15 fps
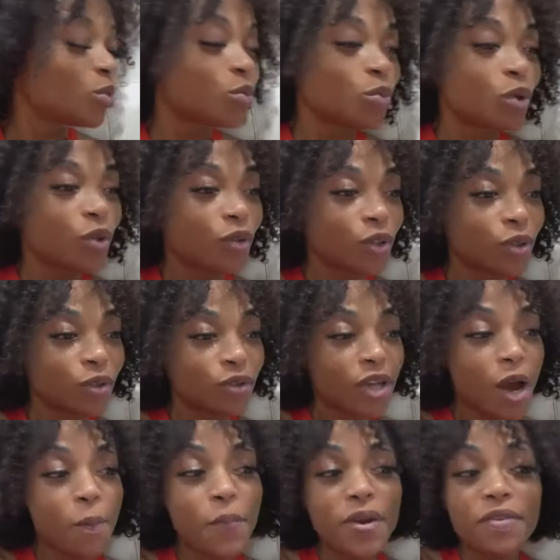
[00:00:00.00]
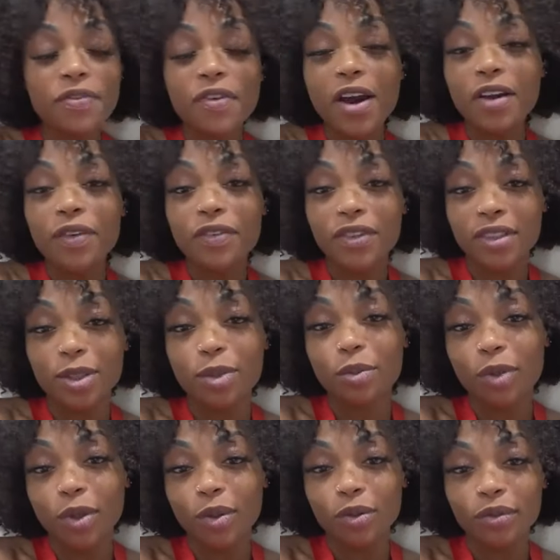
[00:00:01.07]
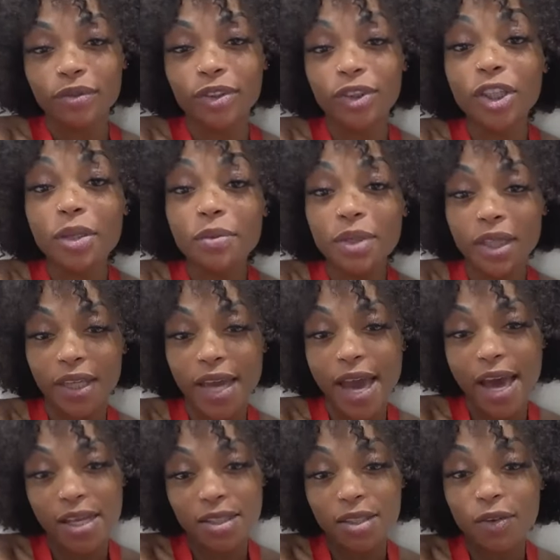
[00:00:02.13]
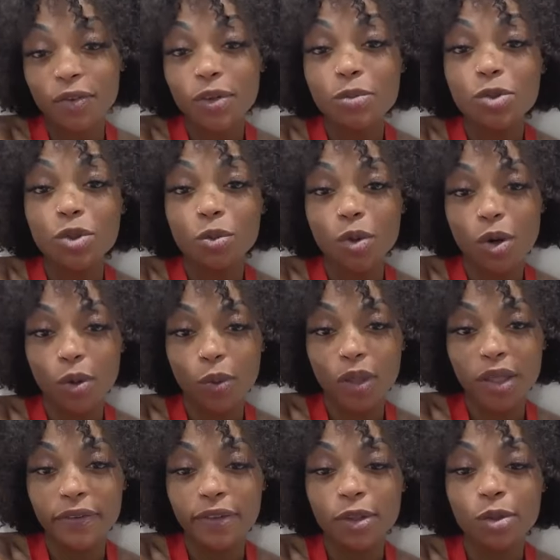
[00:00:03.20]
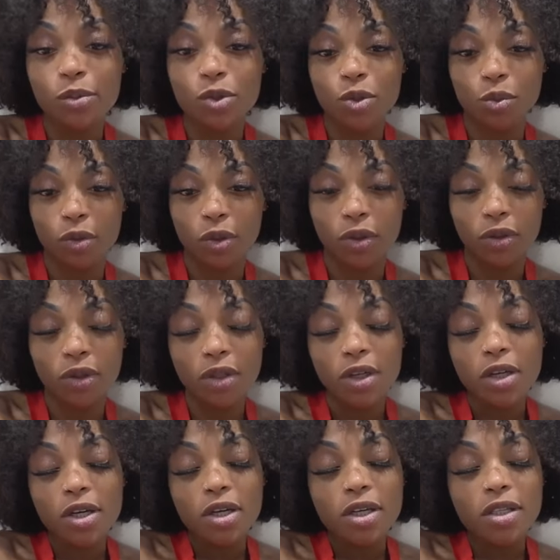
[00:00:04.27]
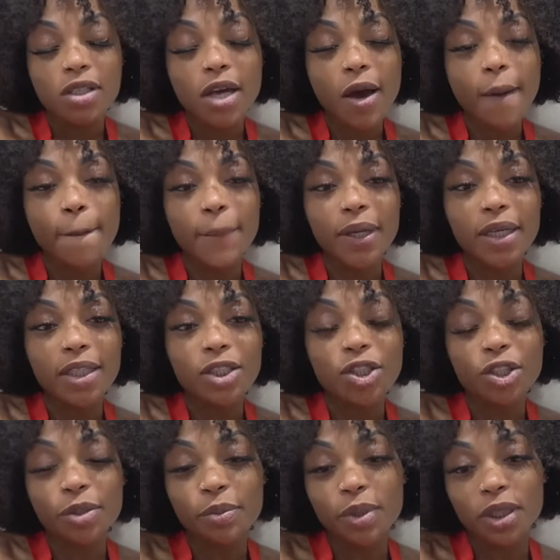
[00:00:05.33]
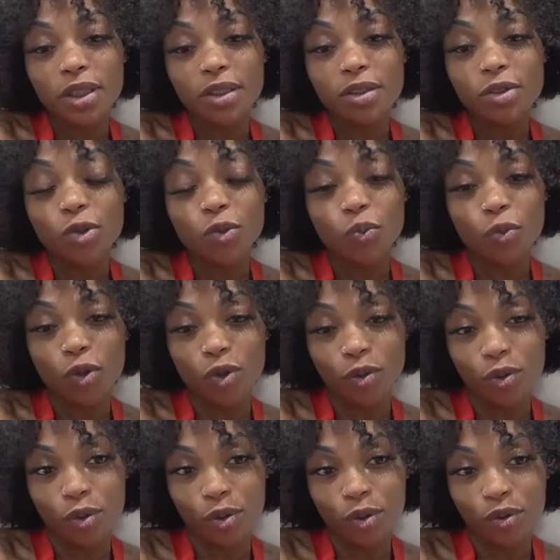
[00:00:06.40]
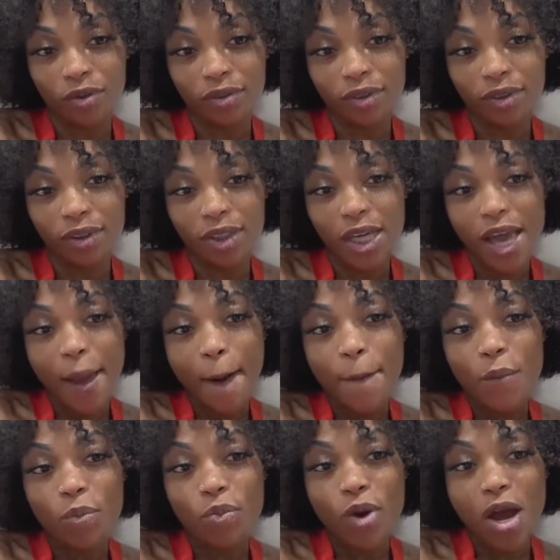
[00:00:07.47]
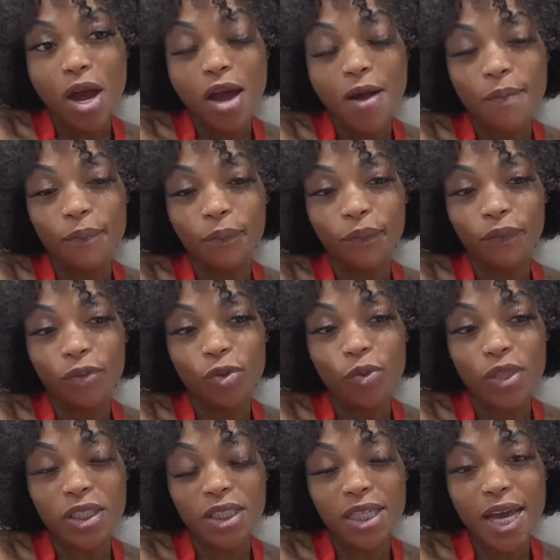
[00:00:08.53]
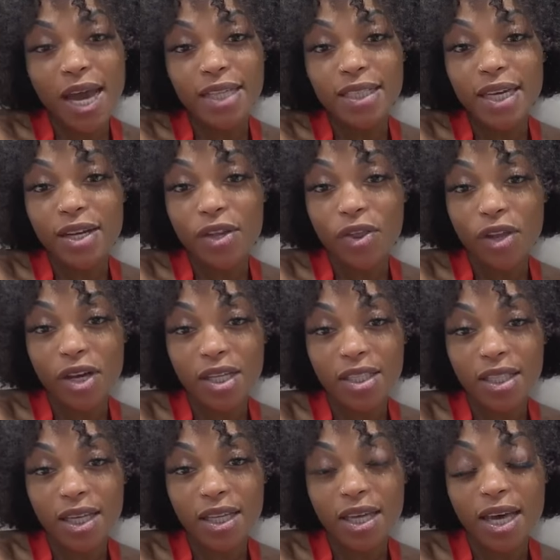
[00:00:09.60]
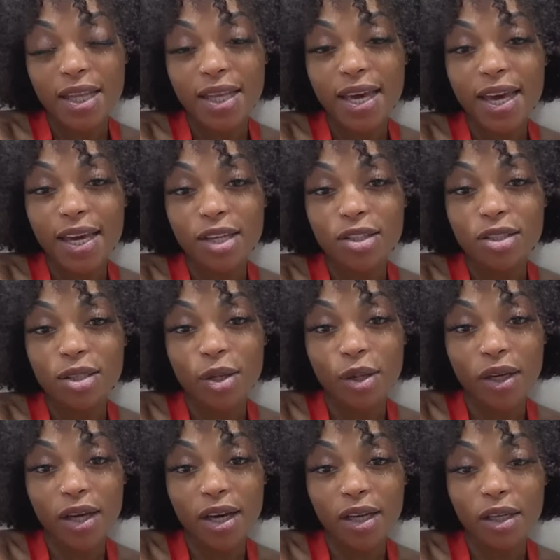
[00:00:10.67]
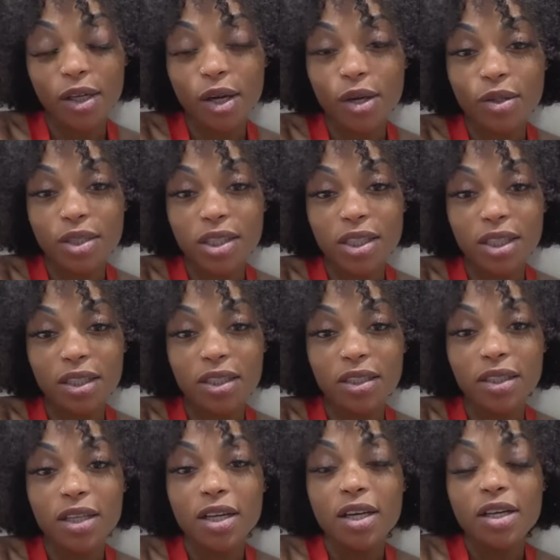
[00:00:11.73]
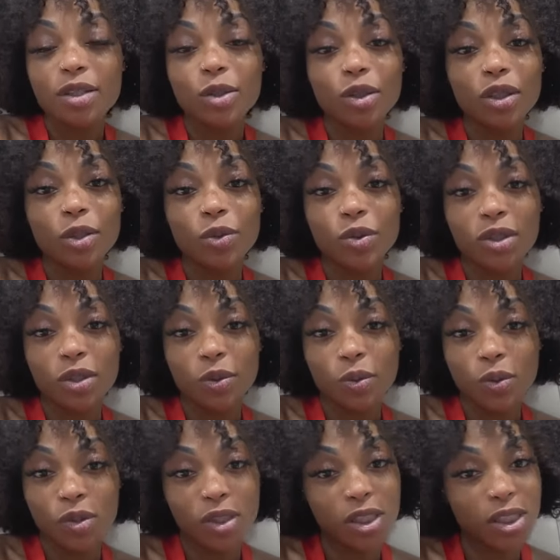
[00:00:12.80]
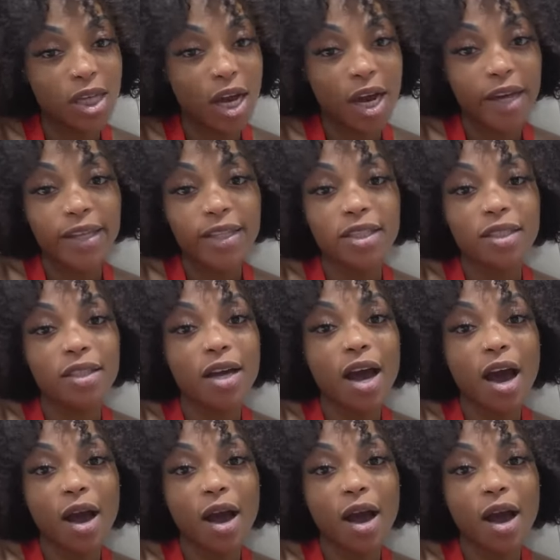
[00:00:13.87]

Tomorrow. I'll be in Frankfurt tomorrow. Germany. Germany, yeah. So from tomorrow, we're leaving home tomorrow. Yeah, we'll so I'll be in Germany. Come tomorrow. to Europe um 29th and the 30th at the Hazoya Golden Nollywood Awards night so mm.